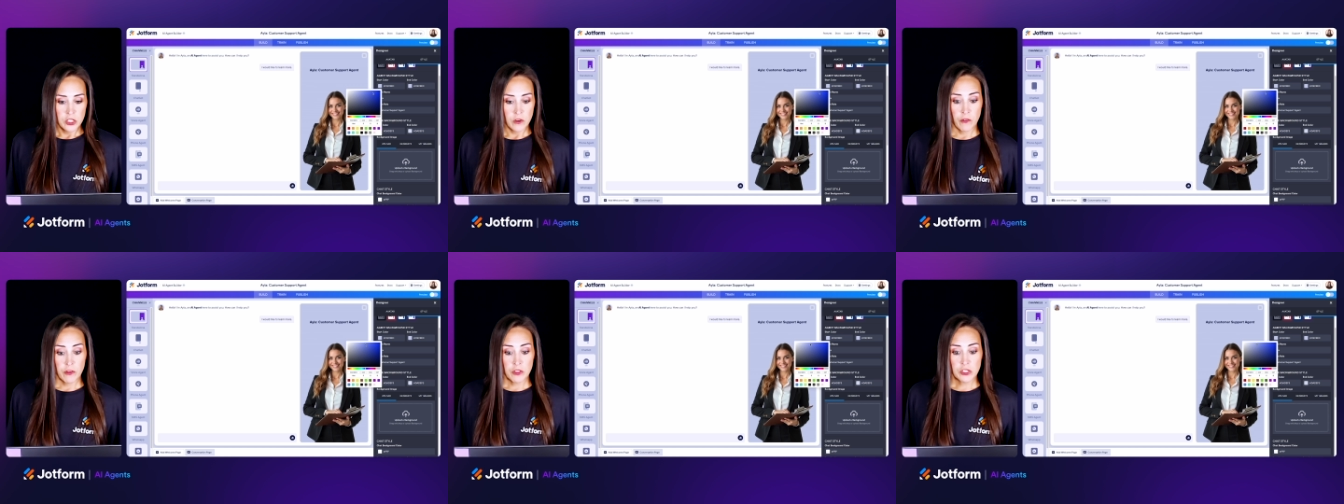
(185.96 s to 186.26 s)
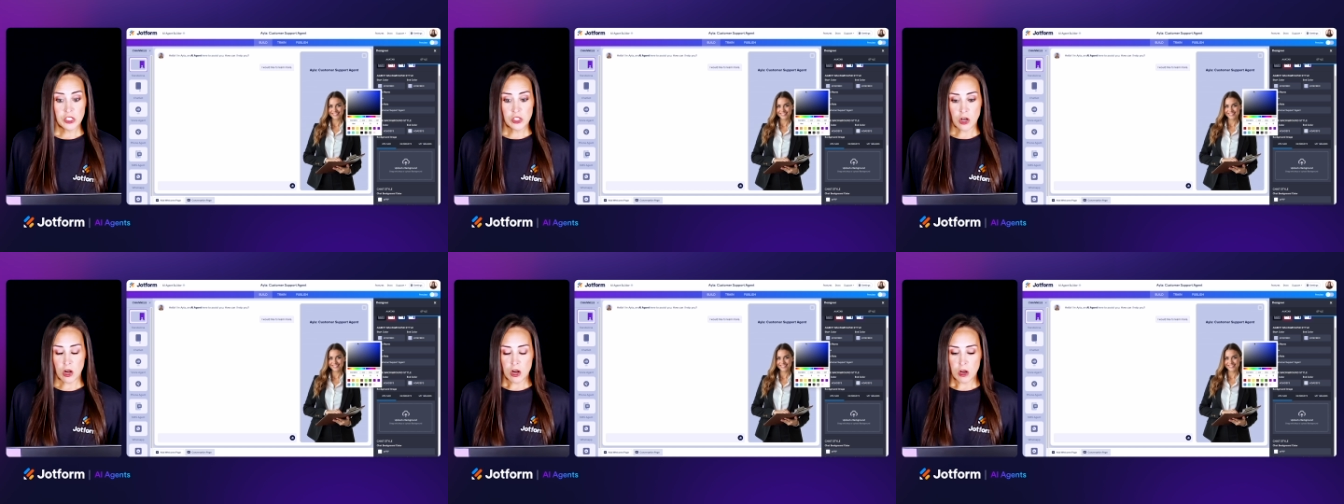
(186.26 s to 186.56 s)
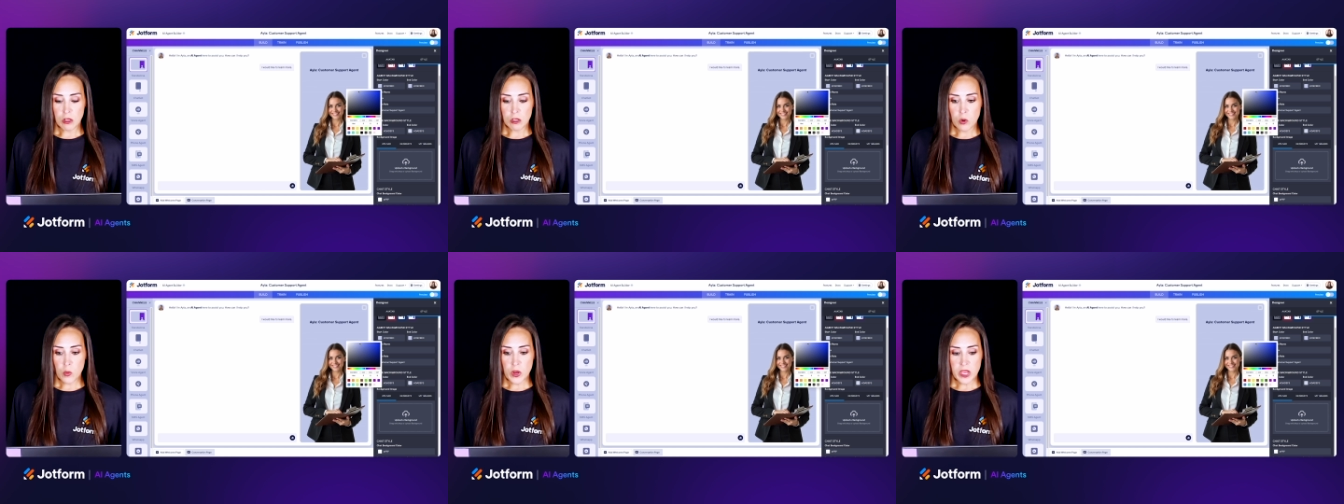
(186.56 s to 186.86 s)
So for the
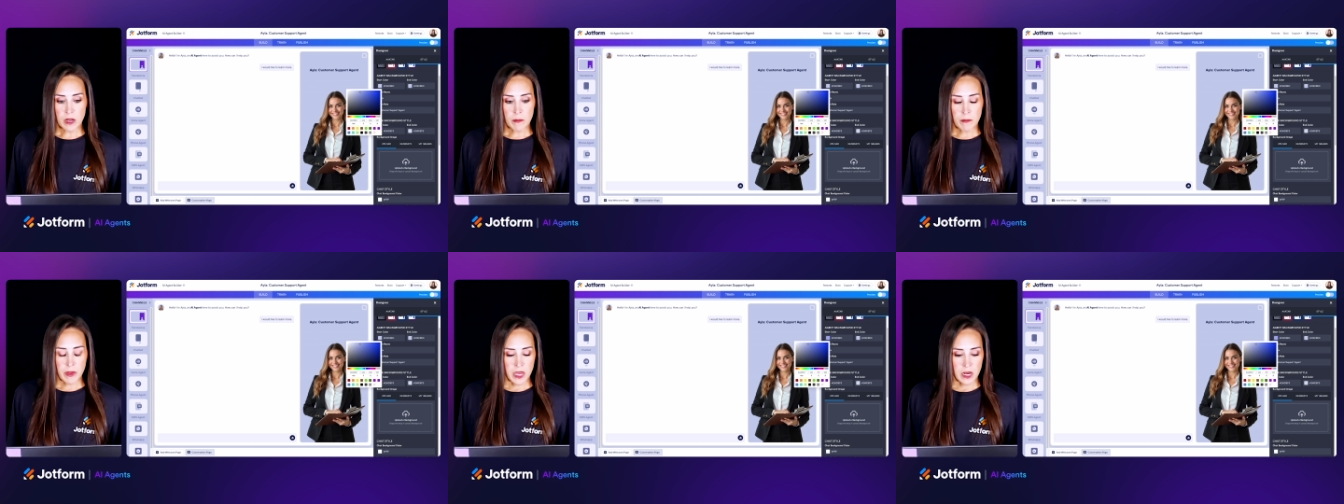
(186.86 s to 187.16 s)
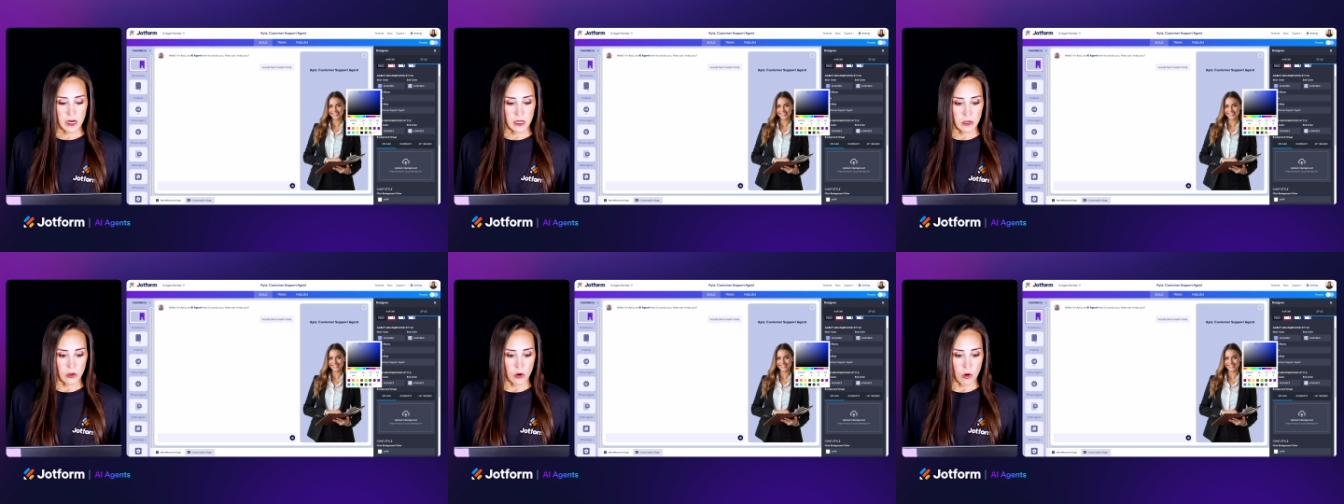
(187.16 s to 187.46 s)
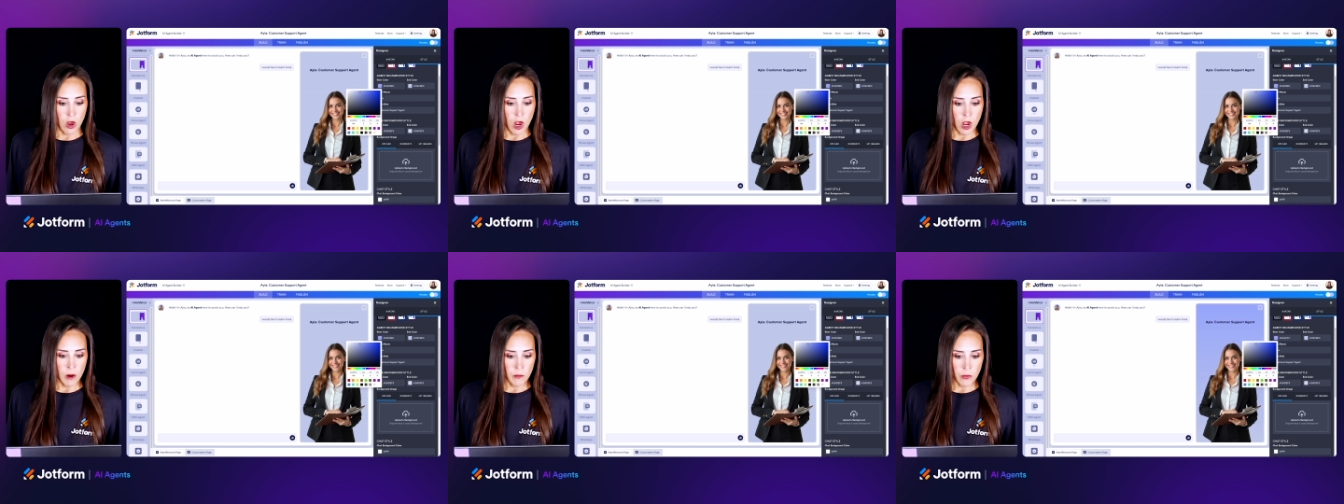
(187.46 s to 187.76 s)
start color, we can make it a
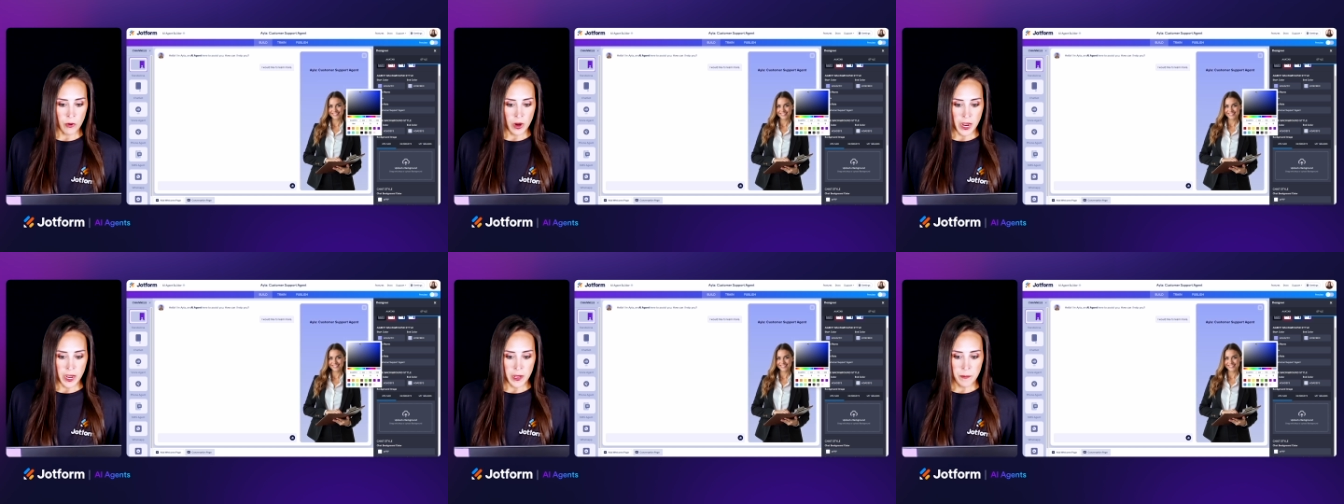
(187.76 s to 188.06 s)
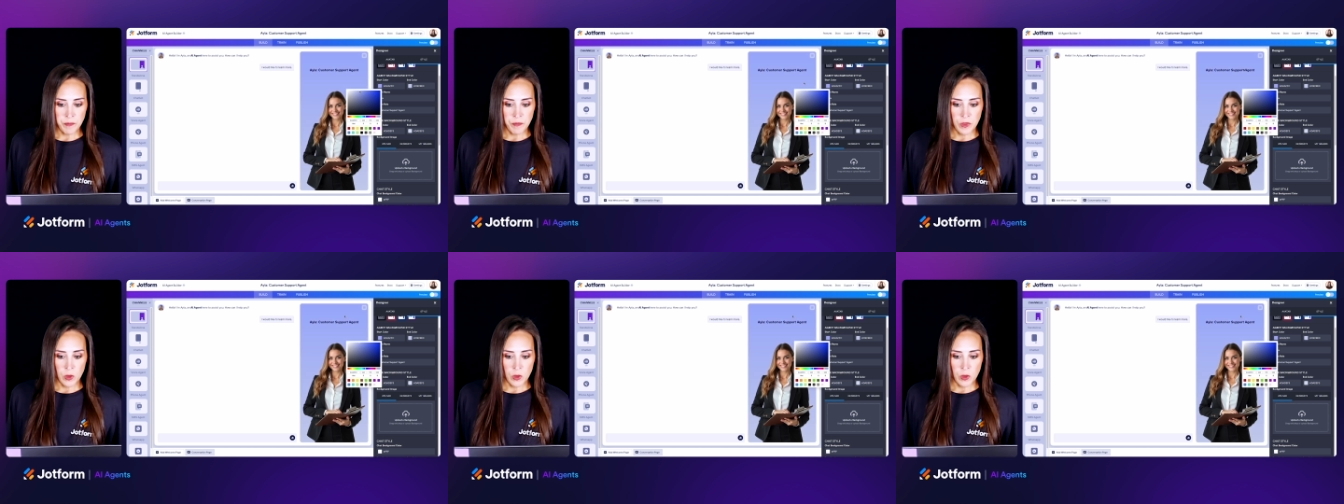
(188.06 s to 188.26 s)
little ombre.